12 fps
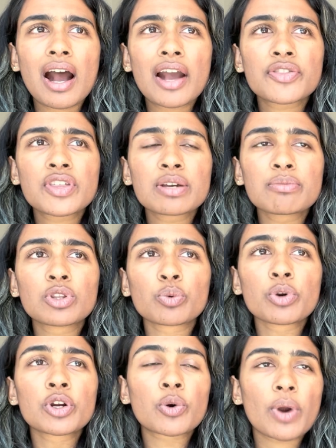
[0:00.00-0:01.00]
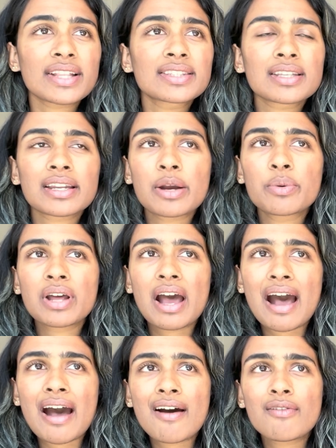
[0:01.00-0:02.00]
I think the regrets that I would
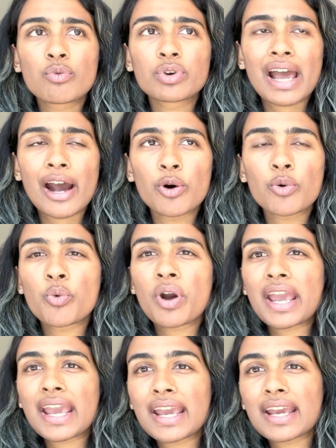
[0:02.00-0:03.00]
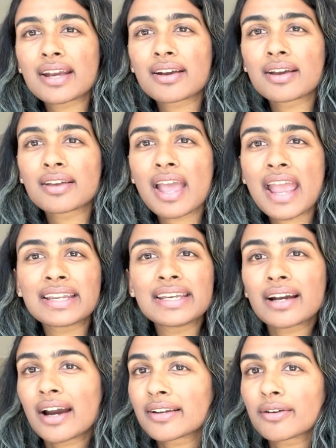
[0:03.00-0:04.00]
have would outweigh any
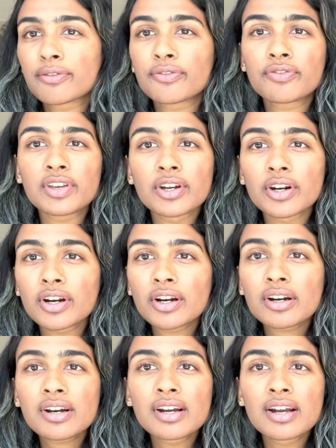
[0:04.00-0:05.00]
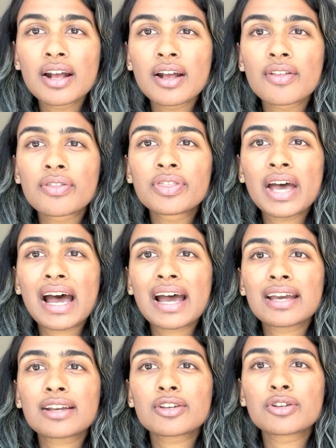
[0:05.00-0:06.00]
kind of fear
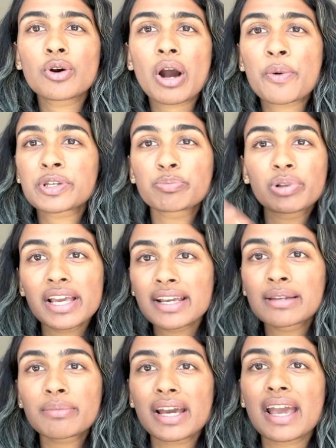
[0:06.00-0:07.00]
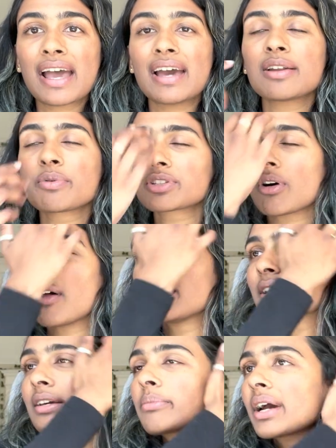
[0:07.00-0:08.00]
that, you know, I was playing in my head. It was all
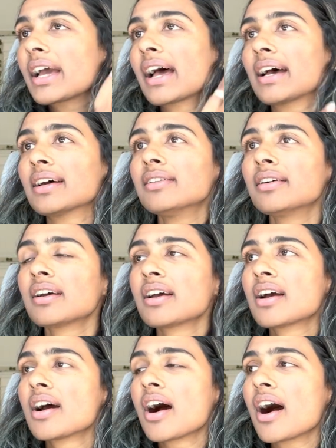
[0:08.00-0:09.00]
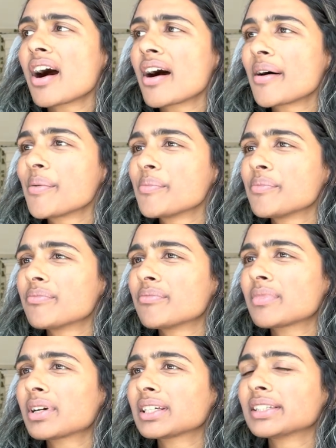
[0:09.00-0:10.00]
like in my head. And
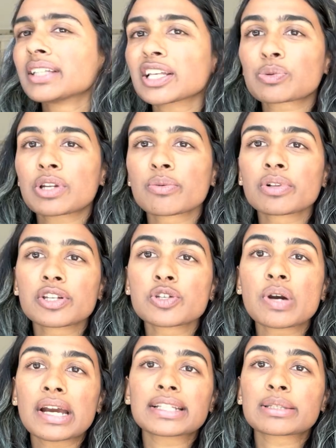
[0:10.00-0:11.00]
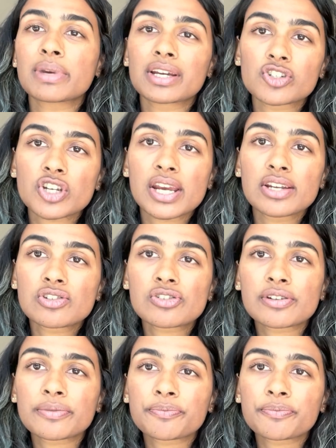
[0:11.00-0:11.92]
I think that's when I really knew I had to make a change.